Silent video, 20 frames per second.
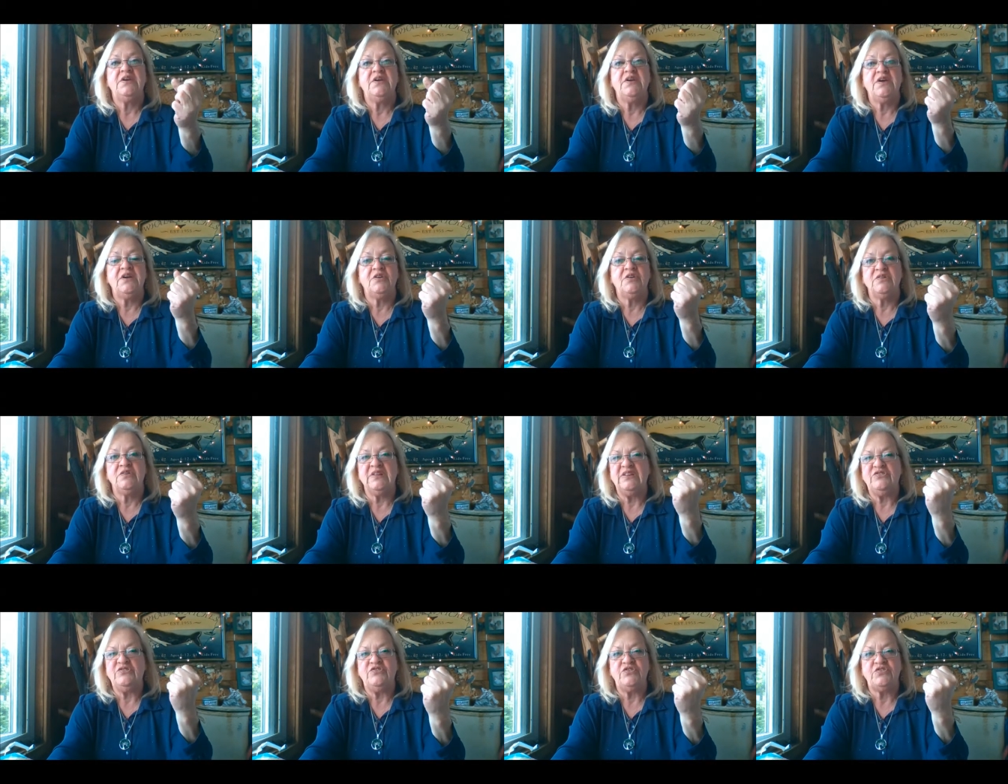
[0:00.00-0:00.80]
and a
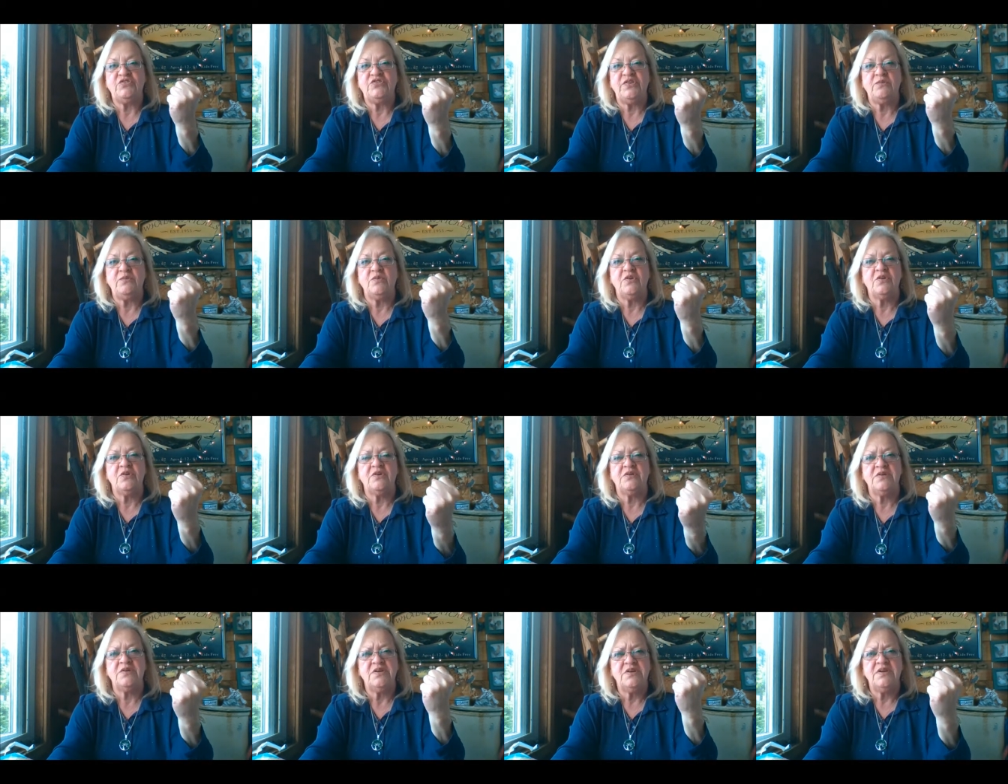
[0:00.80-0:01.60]
really juicy
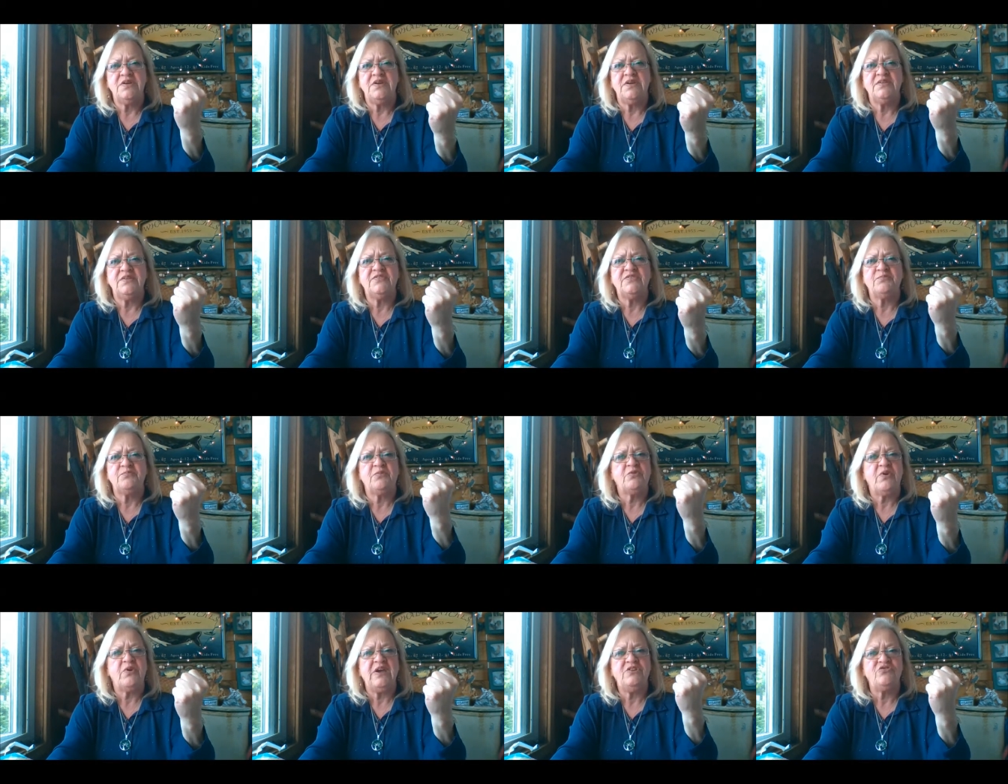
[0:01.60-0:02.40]
word,
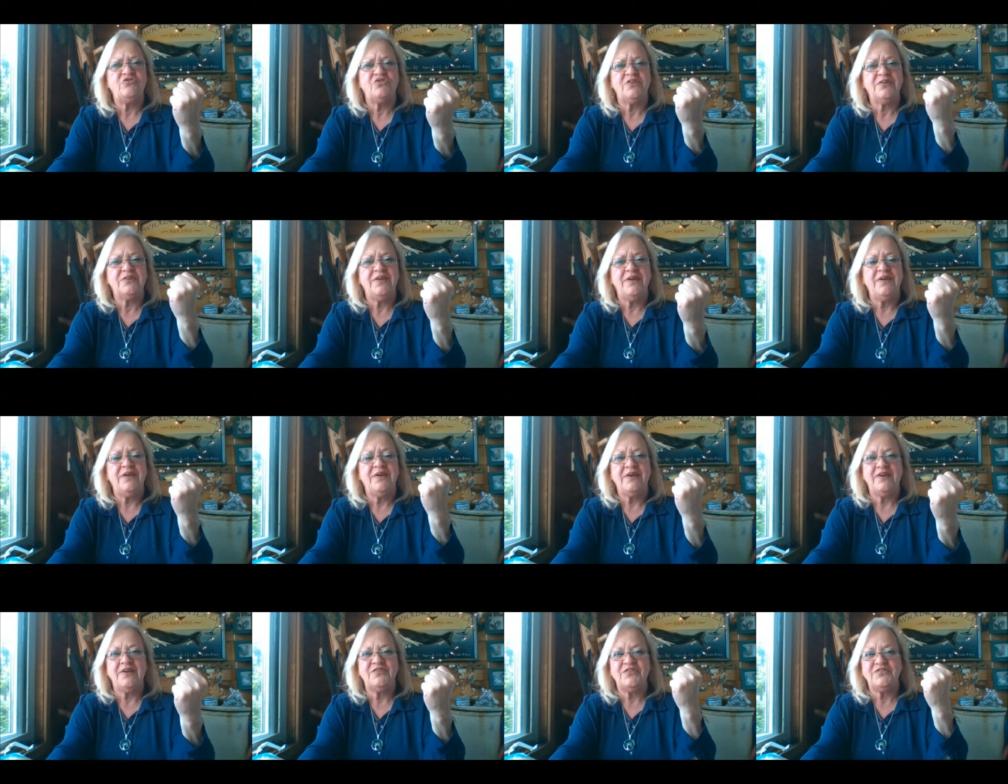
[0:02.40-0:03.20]
inspiration,
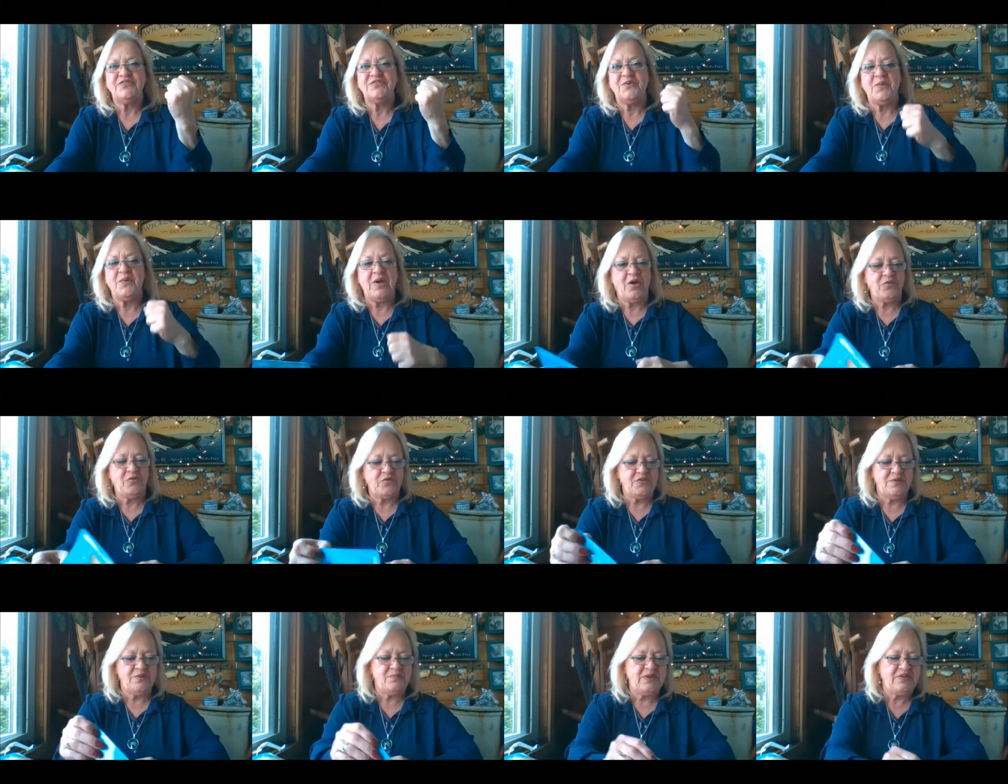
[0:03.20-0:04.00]
because it's so
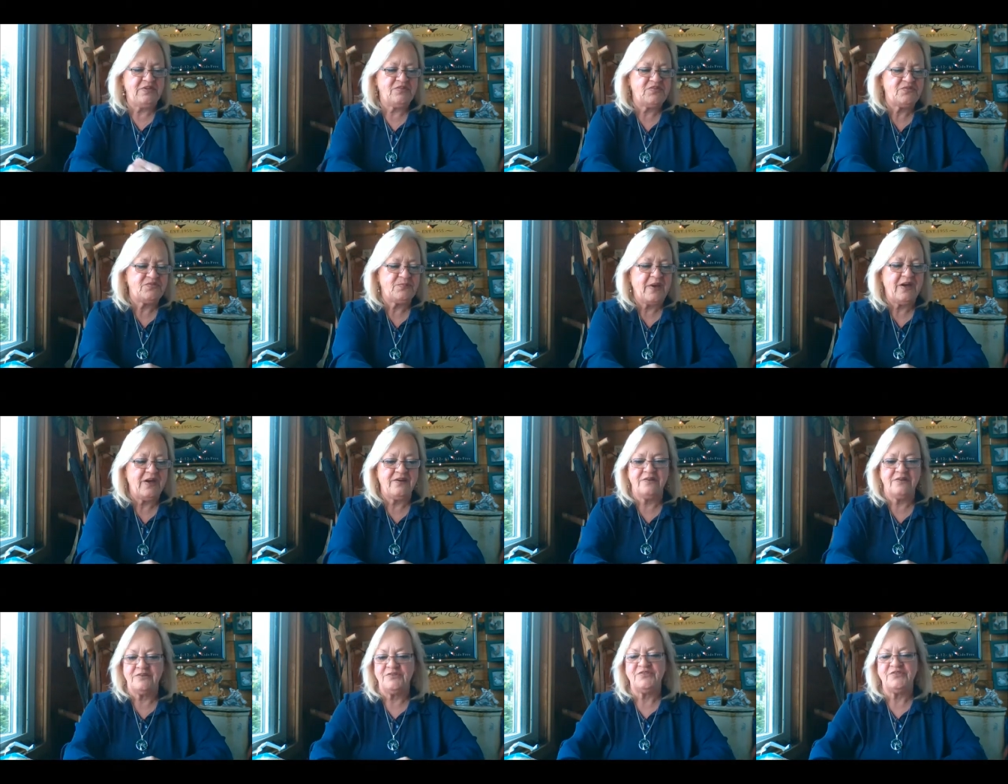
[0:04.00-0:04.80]
healthy to be
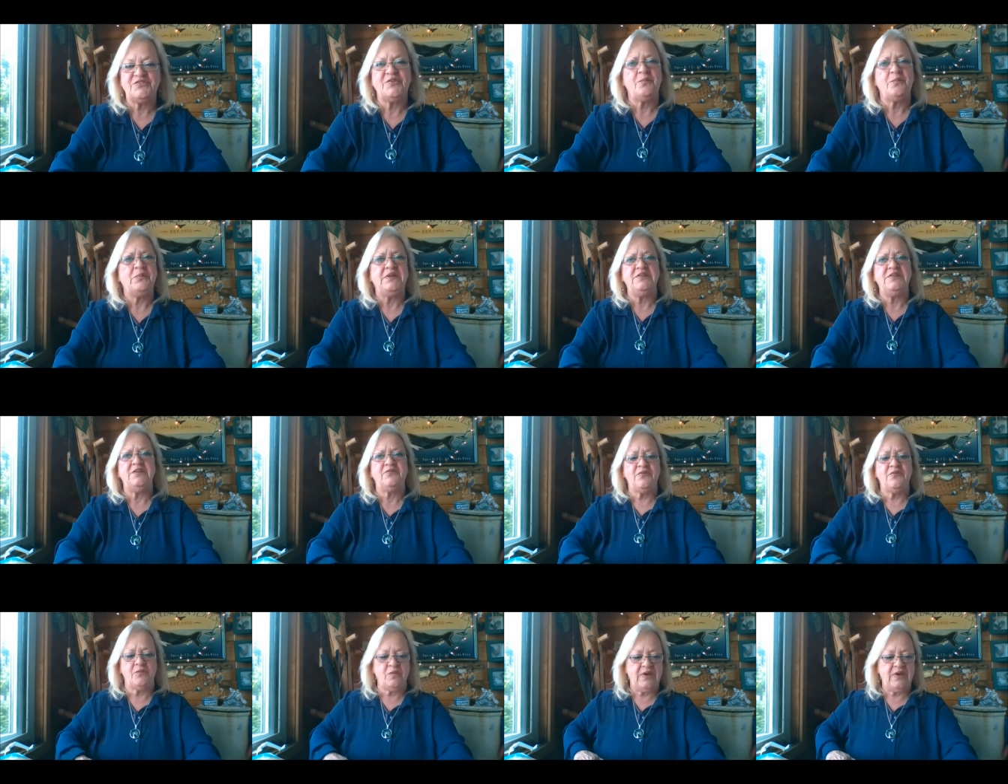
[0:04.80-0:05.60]
inspired in so many
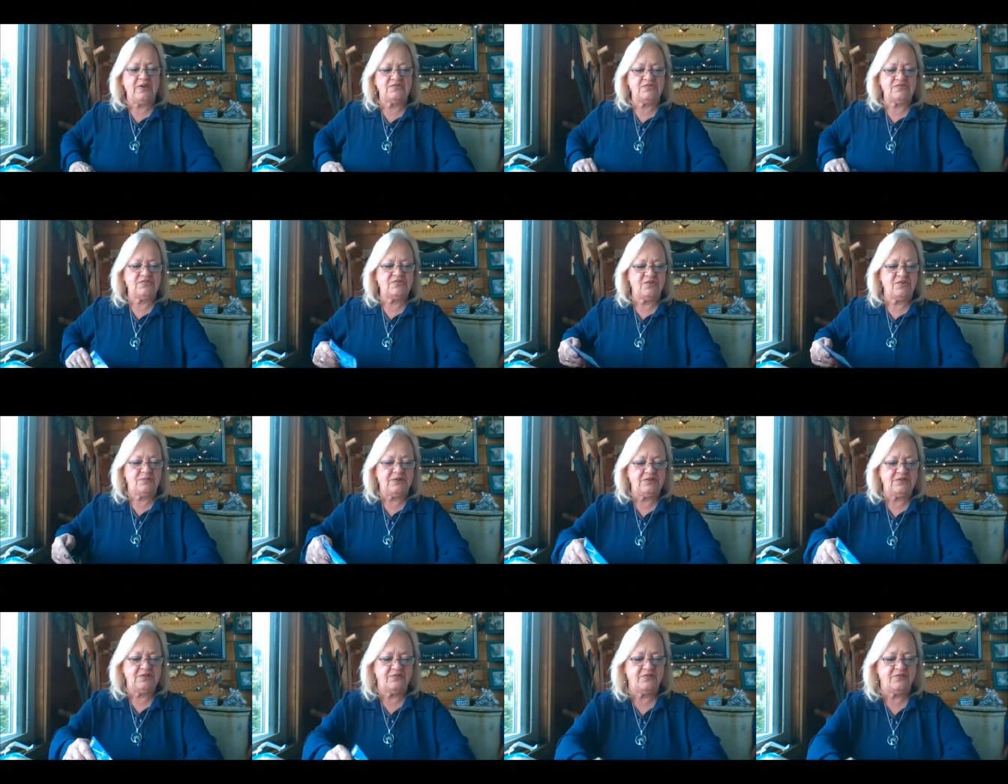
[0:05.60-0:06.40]
different ways and so
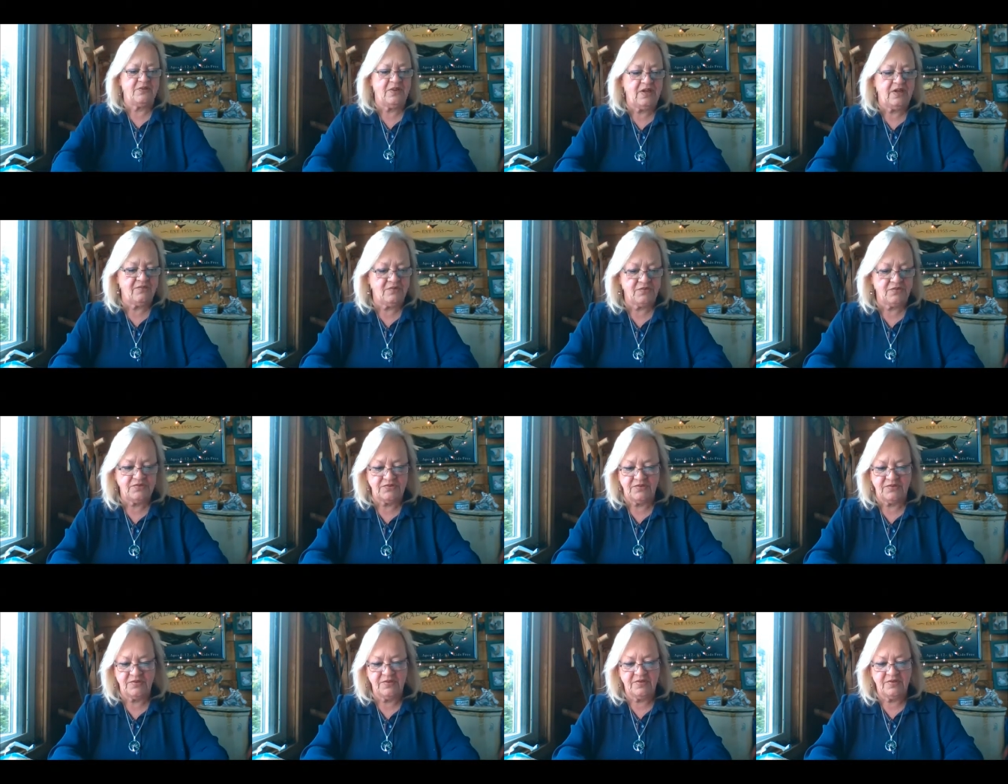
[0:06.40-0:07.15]
many different levels.